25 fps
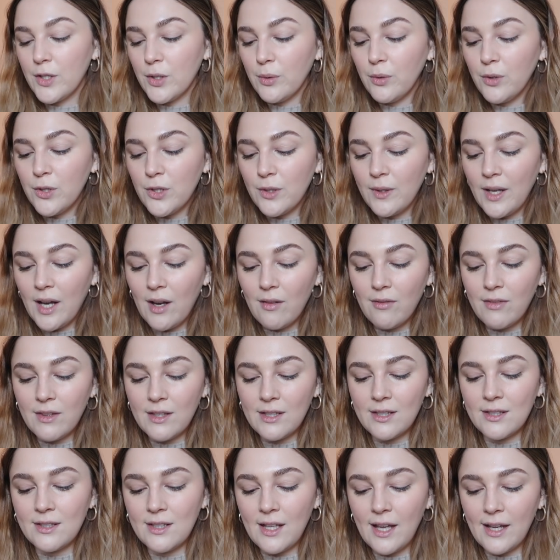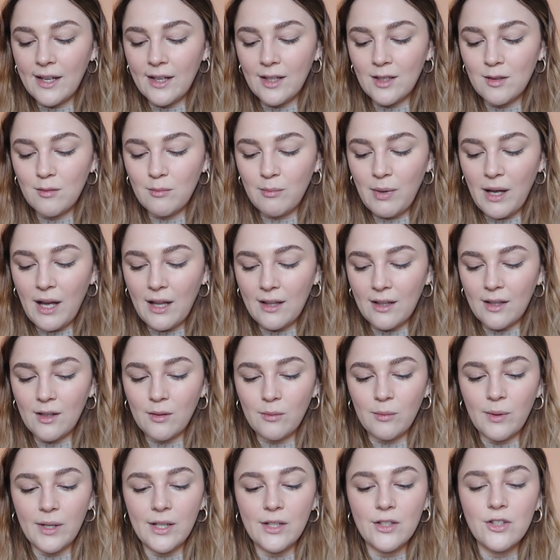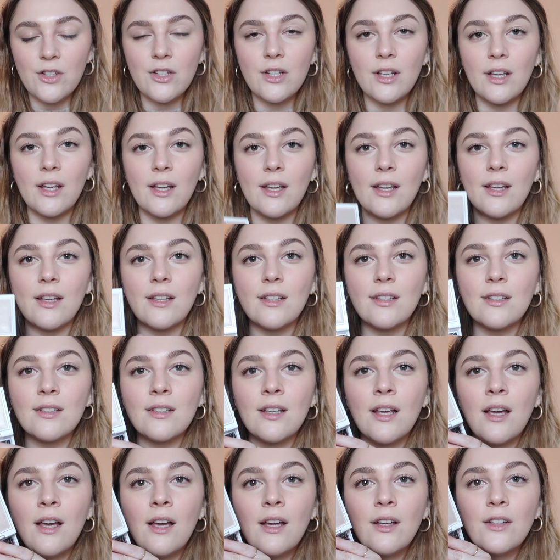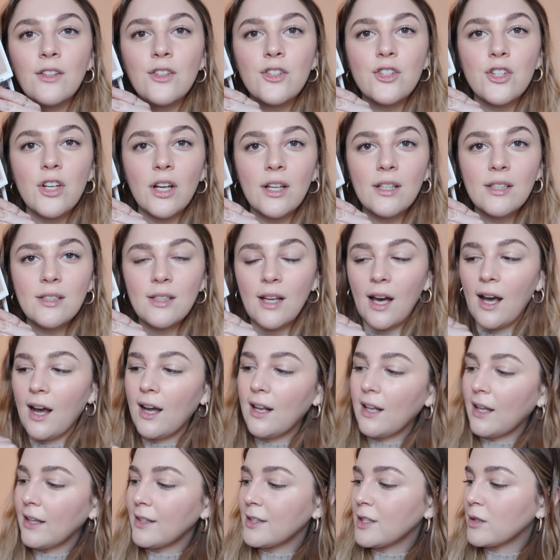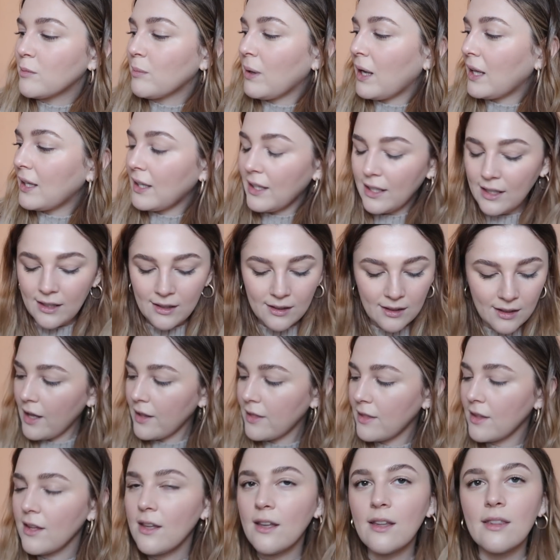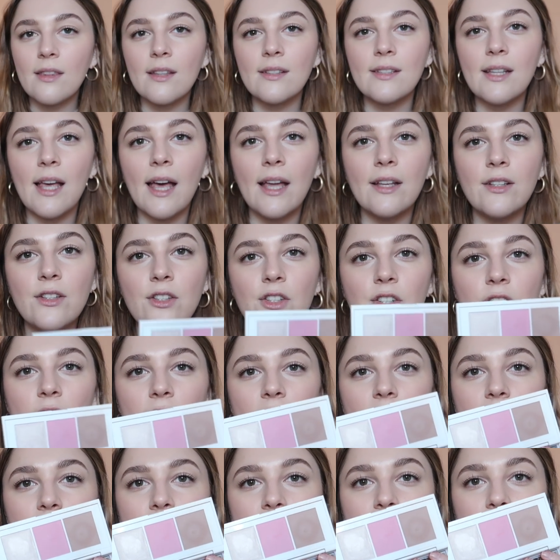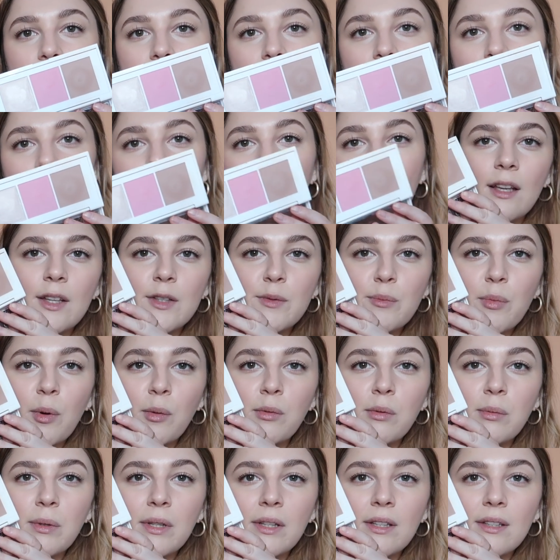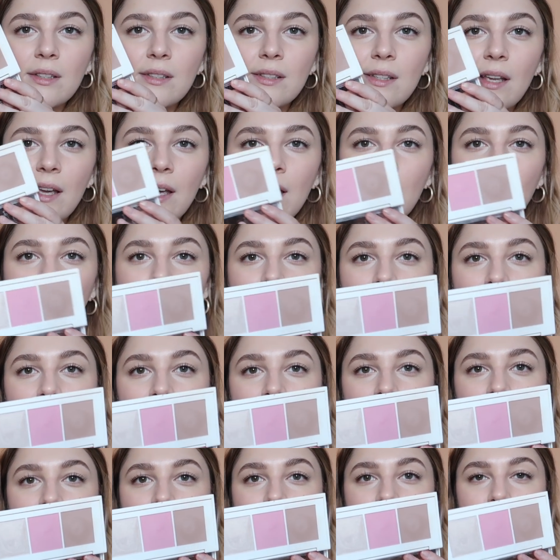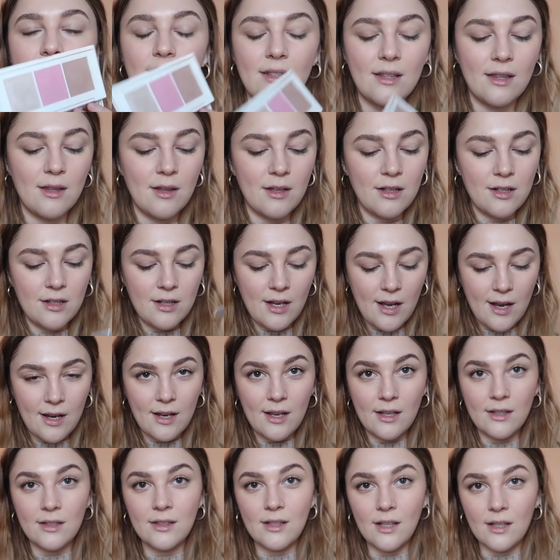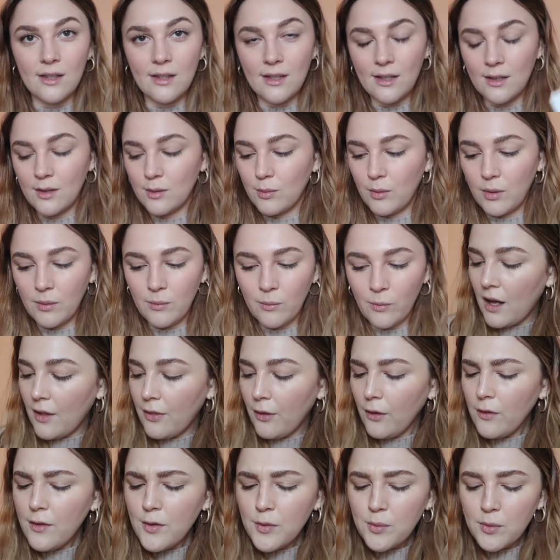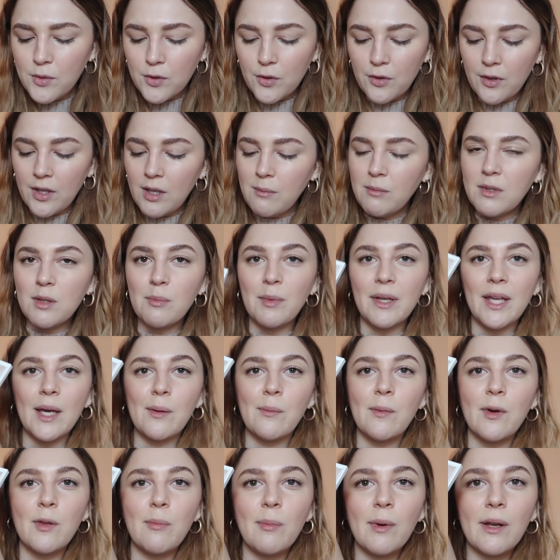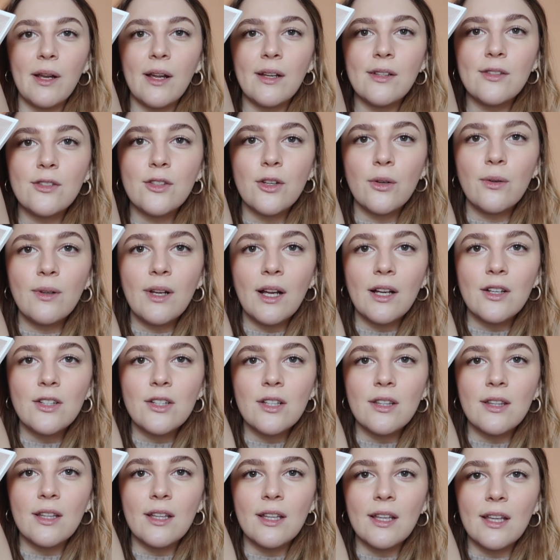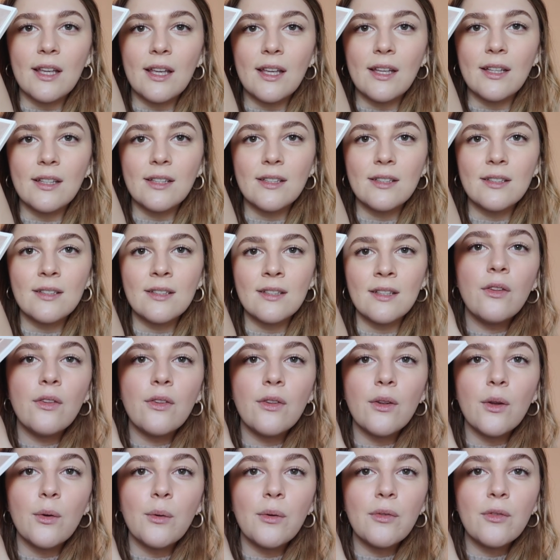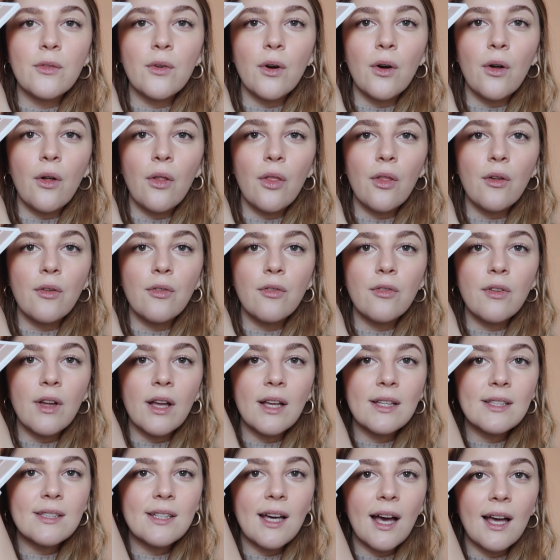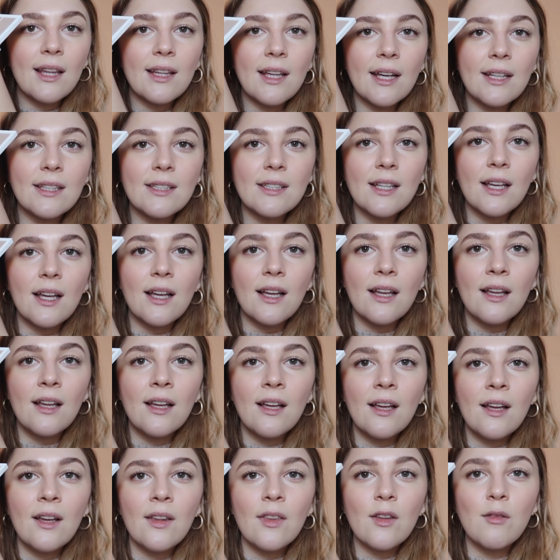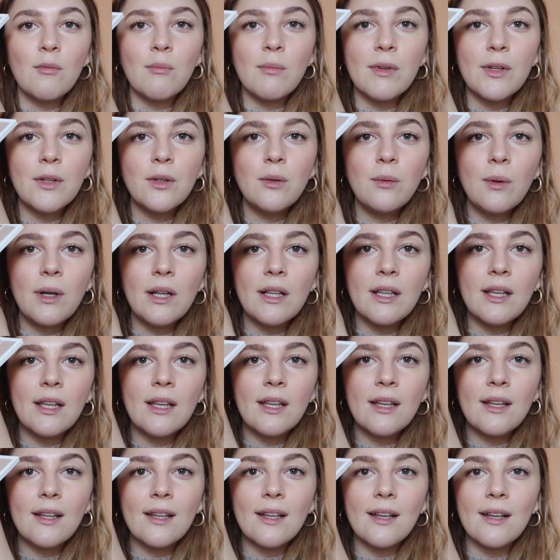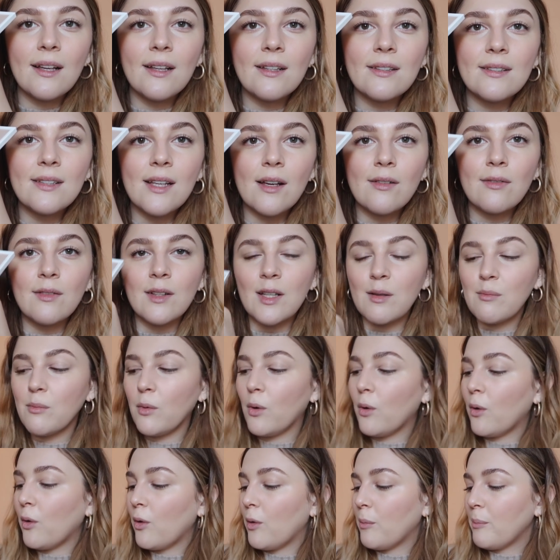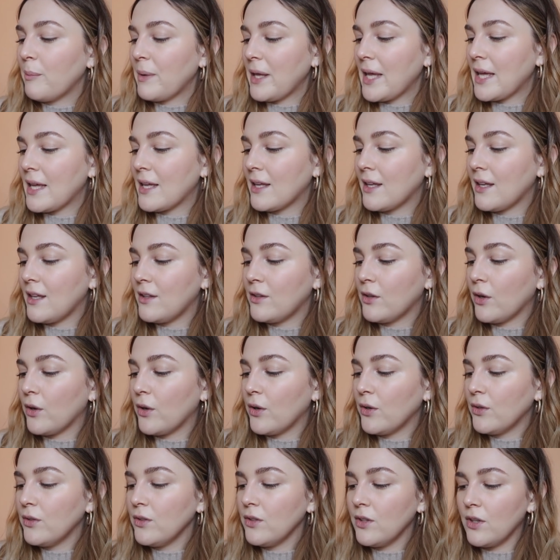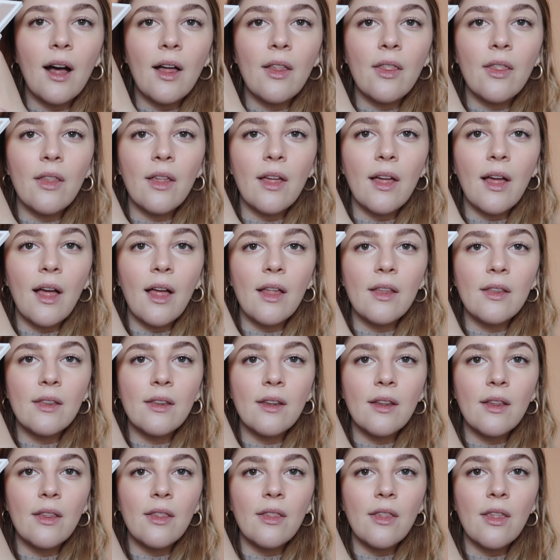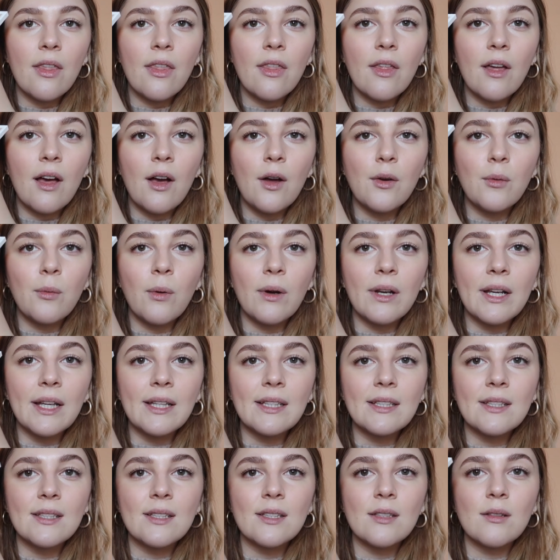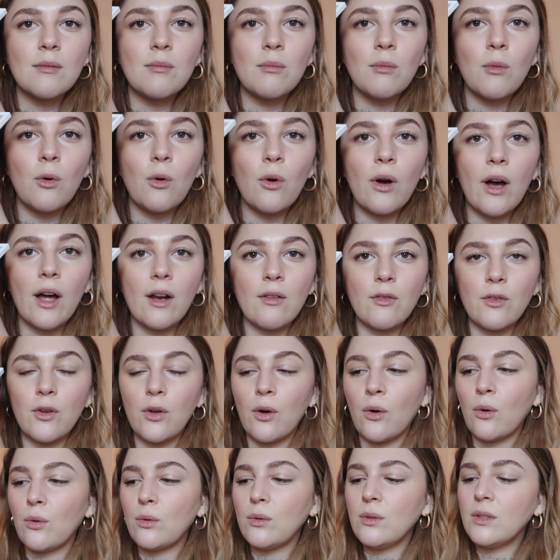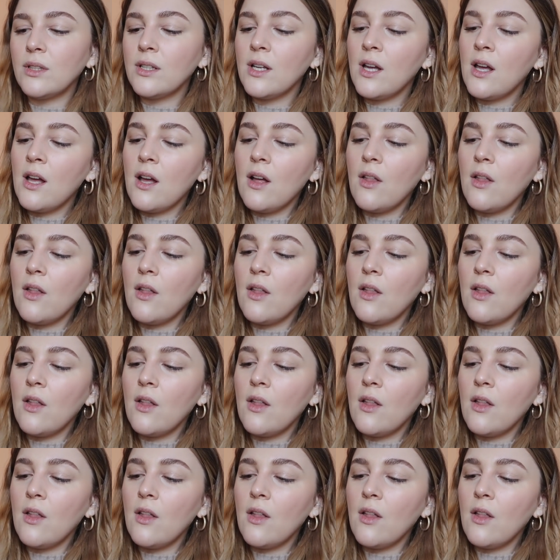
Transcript: I do also have this second palette which is just a highlighting palette. I think this end shade here is probably the same as the shade inside this one. I thought this was cream to begin with, but I don't actually think it is. So we've got the first highlighter, the middle one is definitely more pinky toned. And then the third one is more kind of gold.